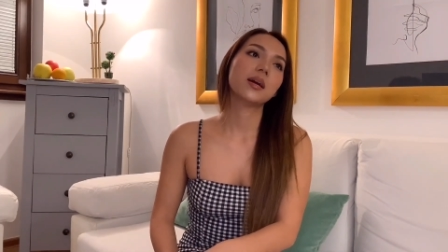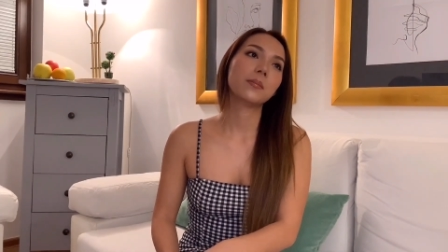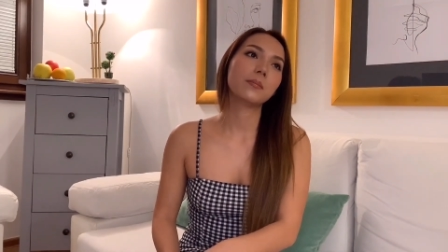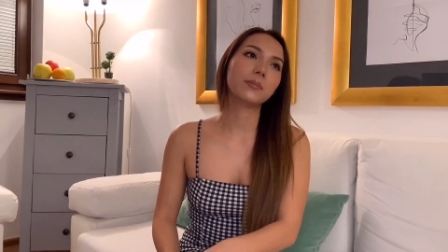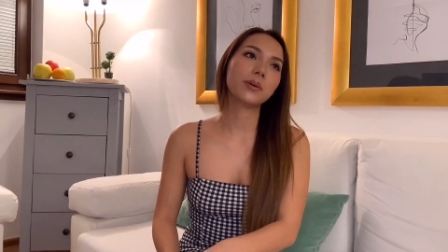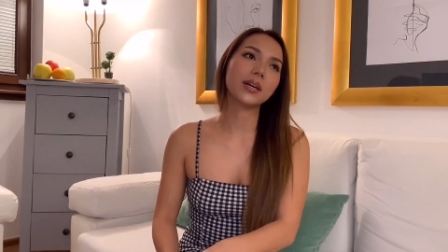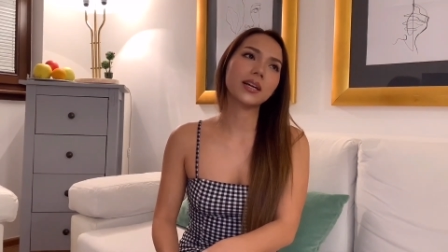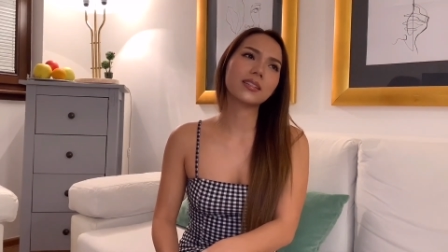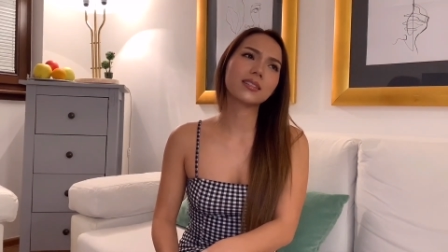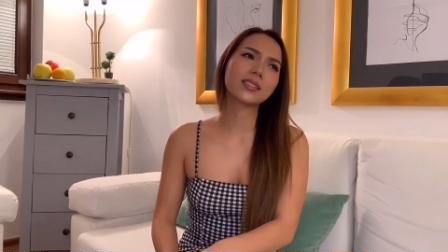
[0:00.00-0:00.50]

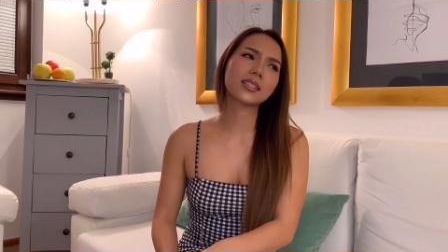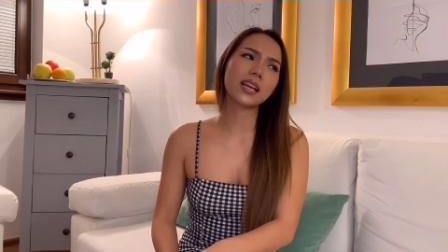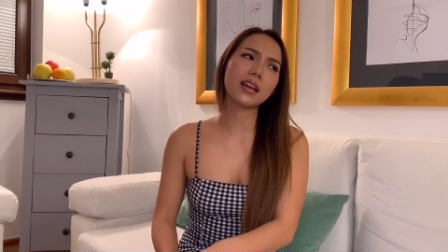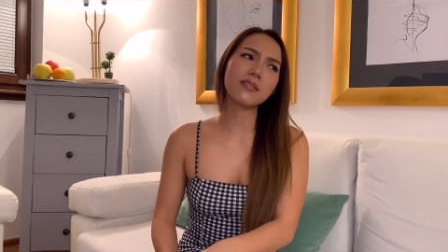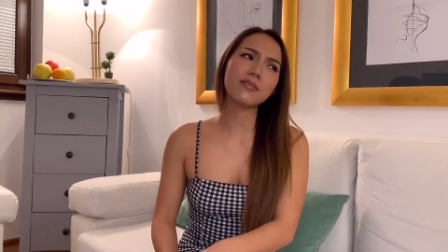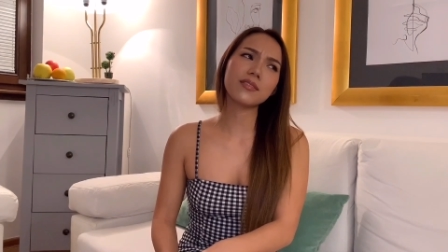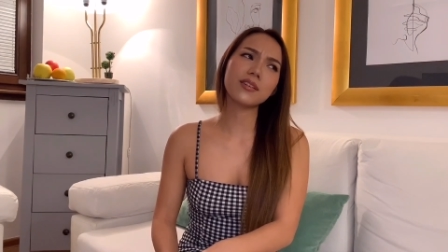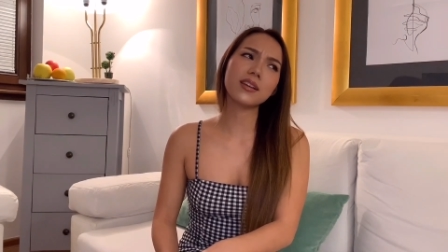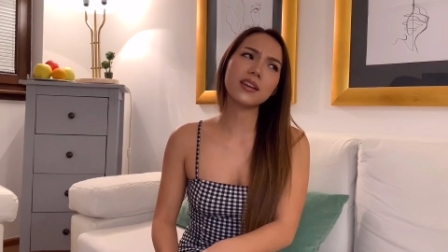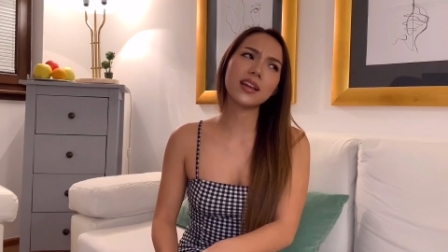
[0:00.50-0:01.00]
but I
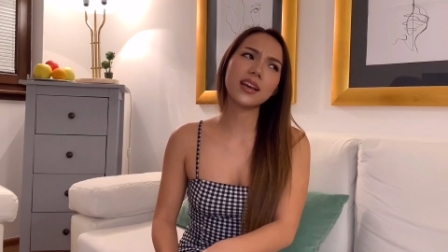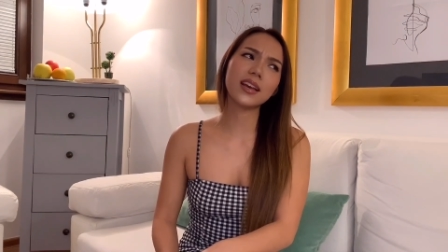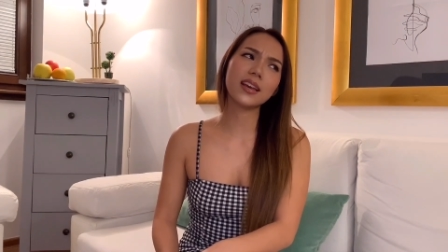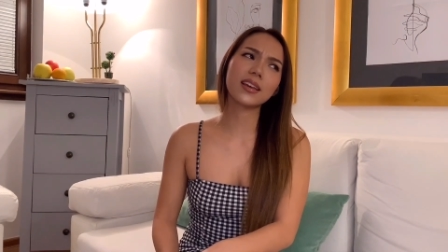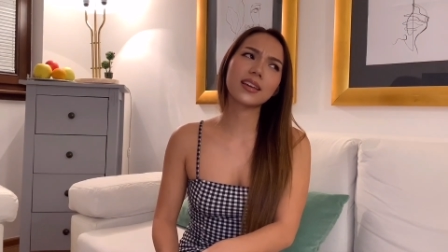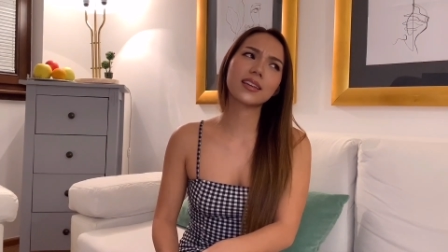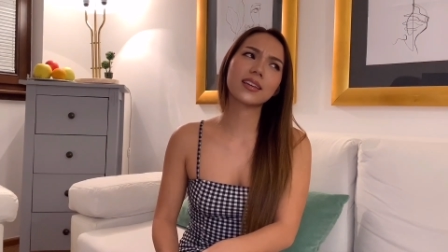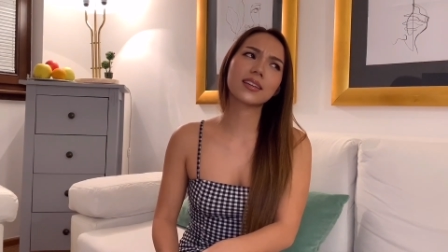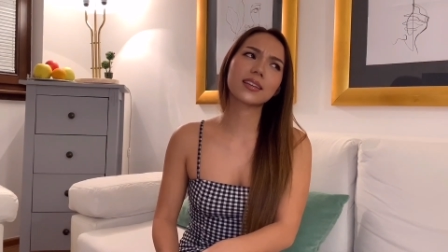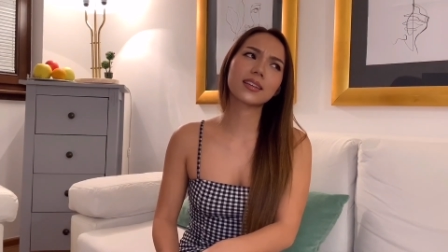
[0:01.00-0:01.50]
feel
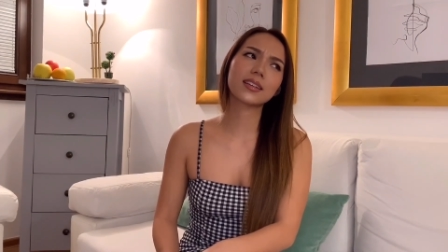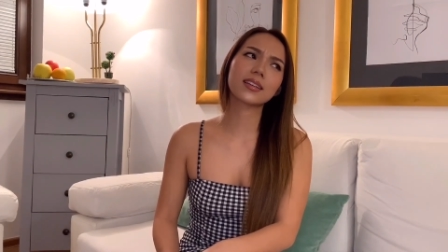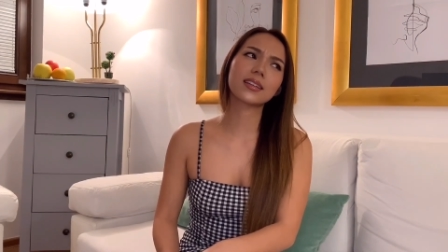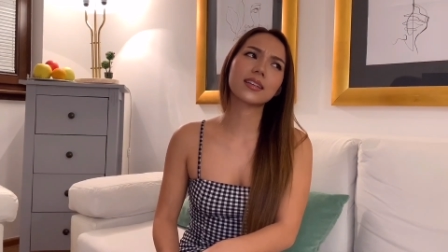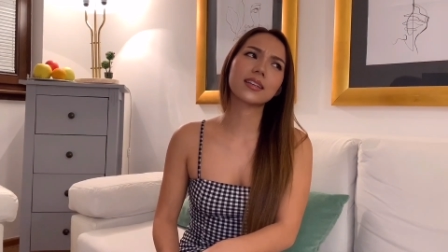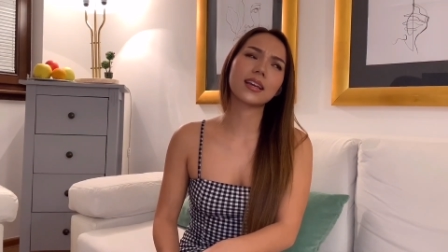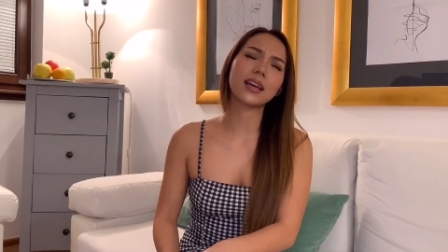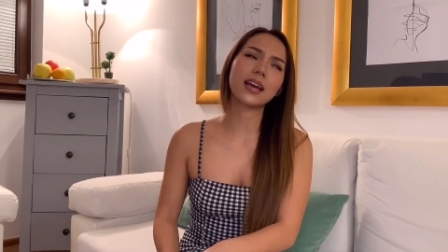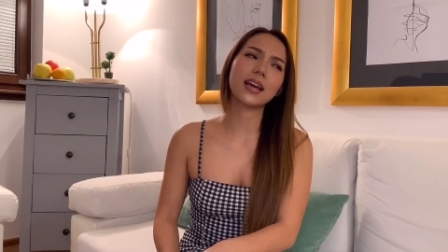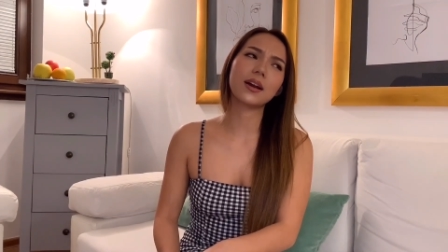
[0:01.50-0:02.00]
like
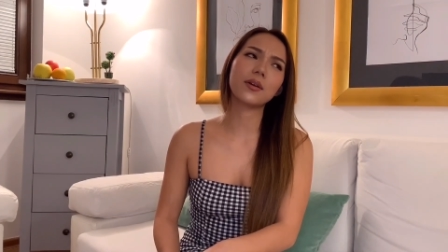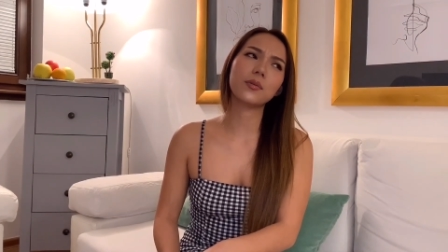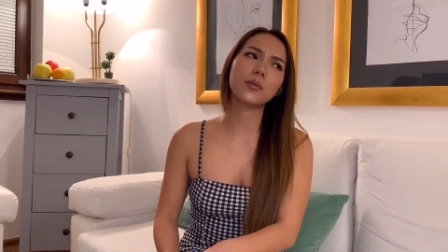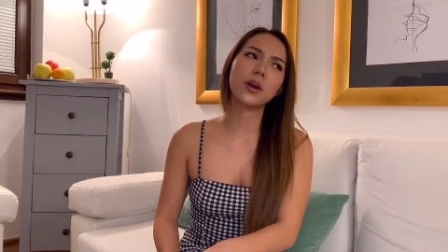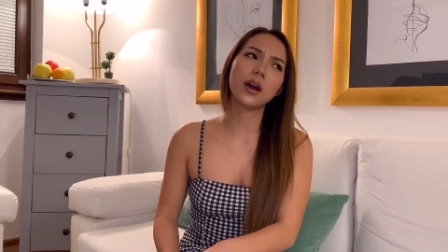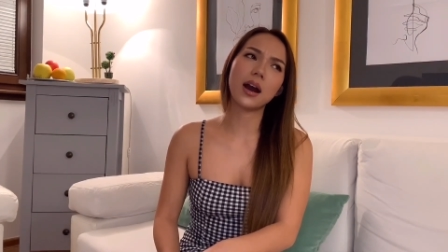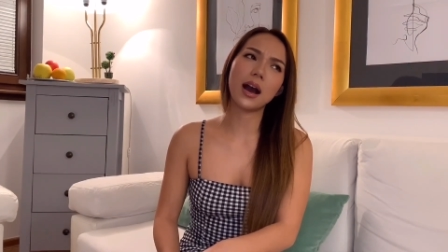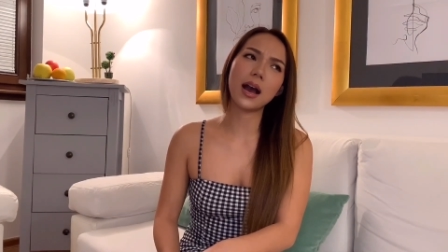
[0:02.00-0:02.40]
well,